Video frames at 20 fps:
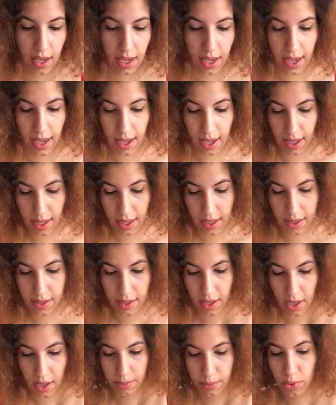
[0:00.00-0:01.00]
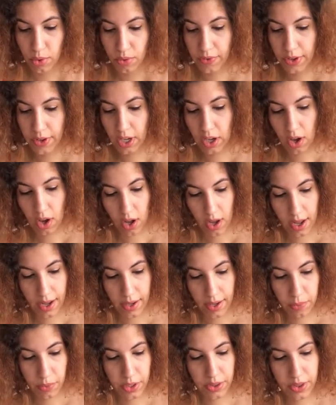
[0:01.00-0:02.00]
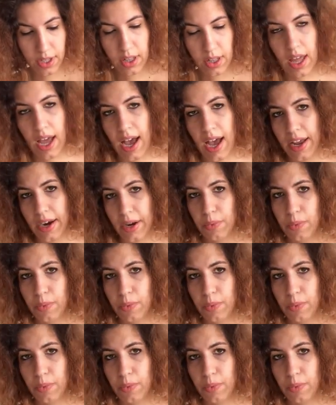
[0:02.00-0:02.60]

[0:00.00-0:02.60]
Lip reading: and moving on with a lot of